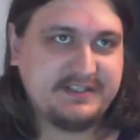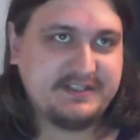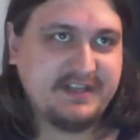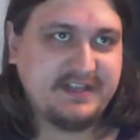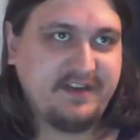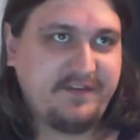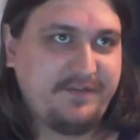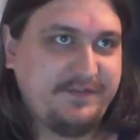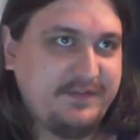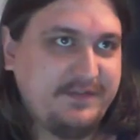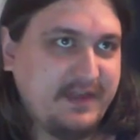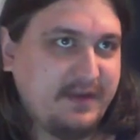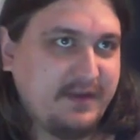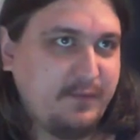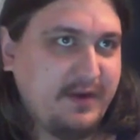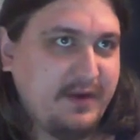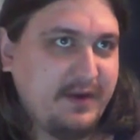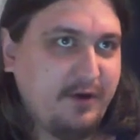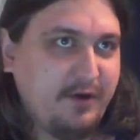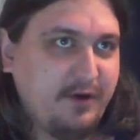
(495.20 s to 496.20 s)
stuff that
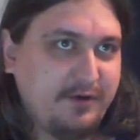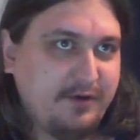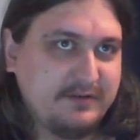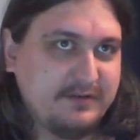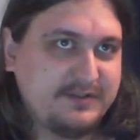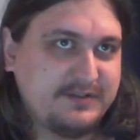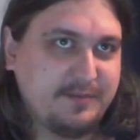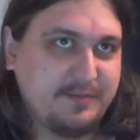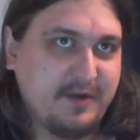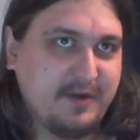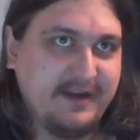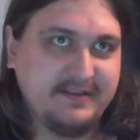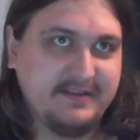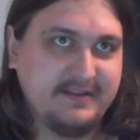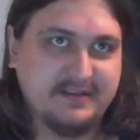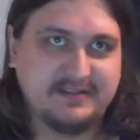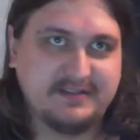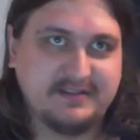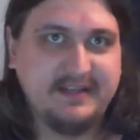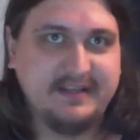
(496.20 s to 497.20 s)
went on sort of behind
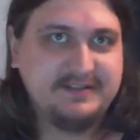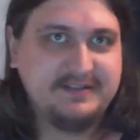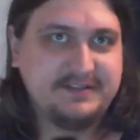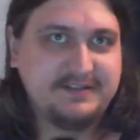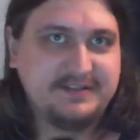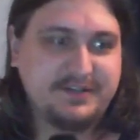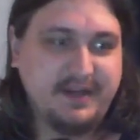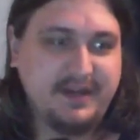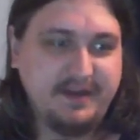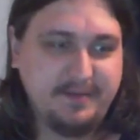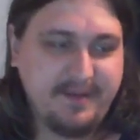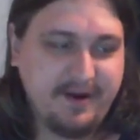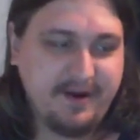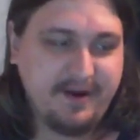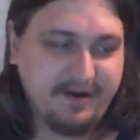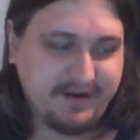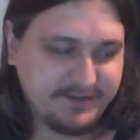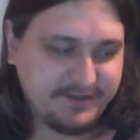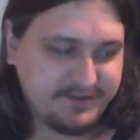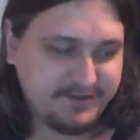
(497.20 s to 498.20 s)
the scenes in
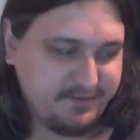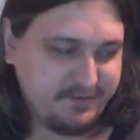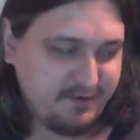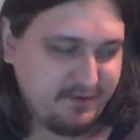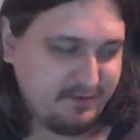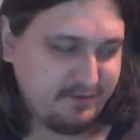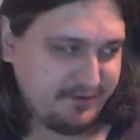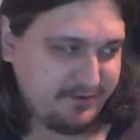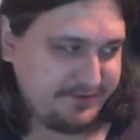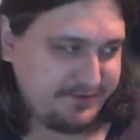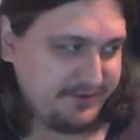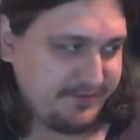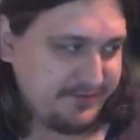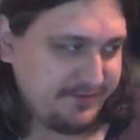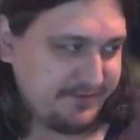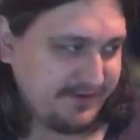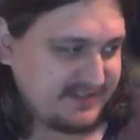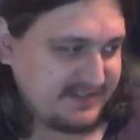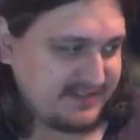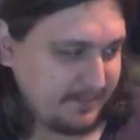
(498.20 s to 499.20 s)
America during World War II.
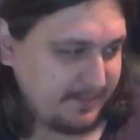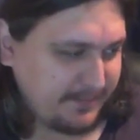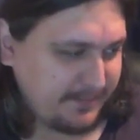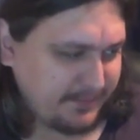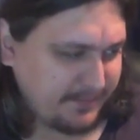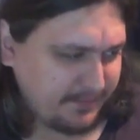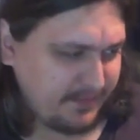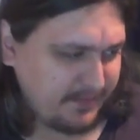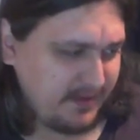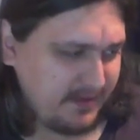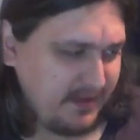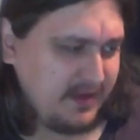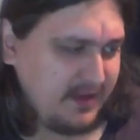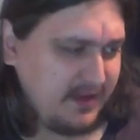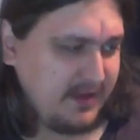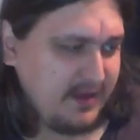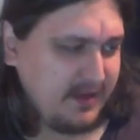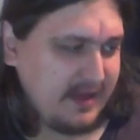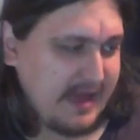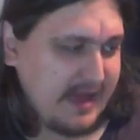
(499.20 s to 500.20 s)
For example,
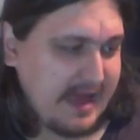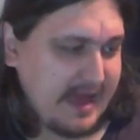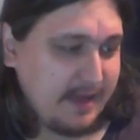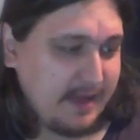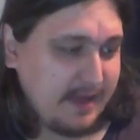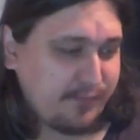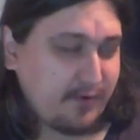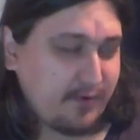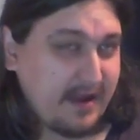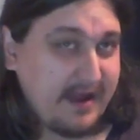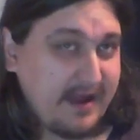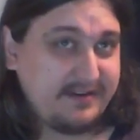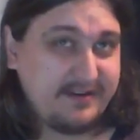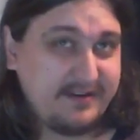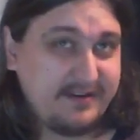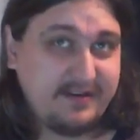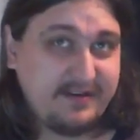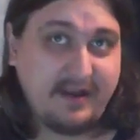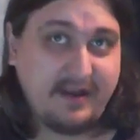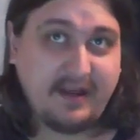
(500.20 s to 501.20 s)
uh, prior to,
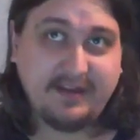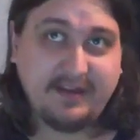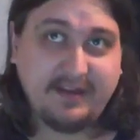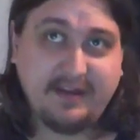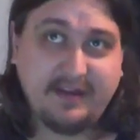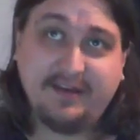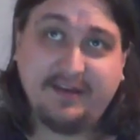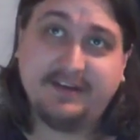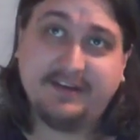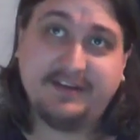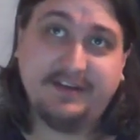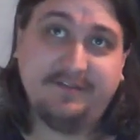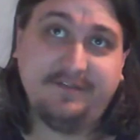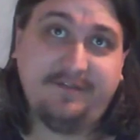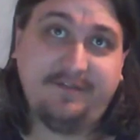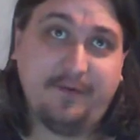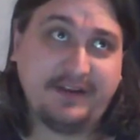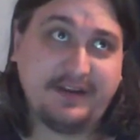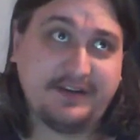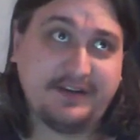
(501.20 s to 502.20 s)
ni- I think in
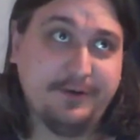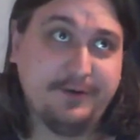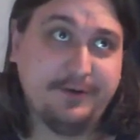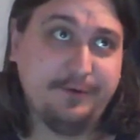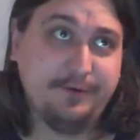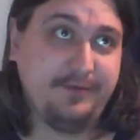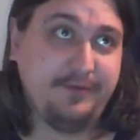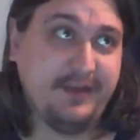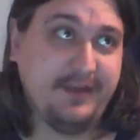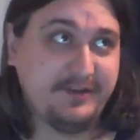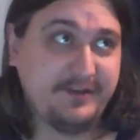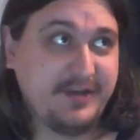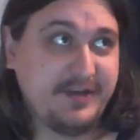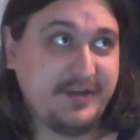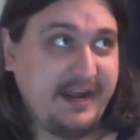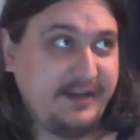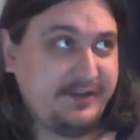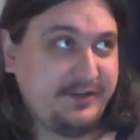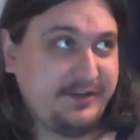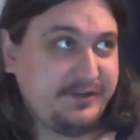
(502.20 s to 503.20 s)
1942, they
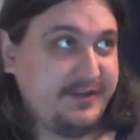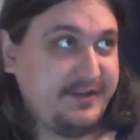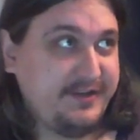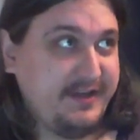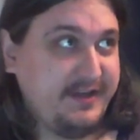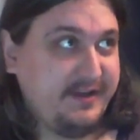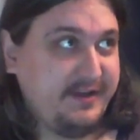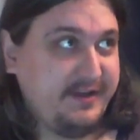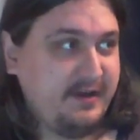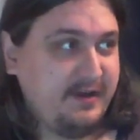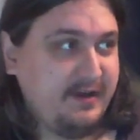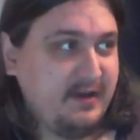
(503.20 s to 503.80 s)
changed their,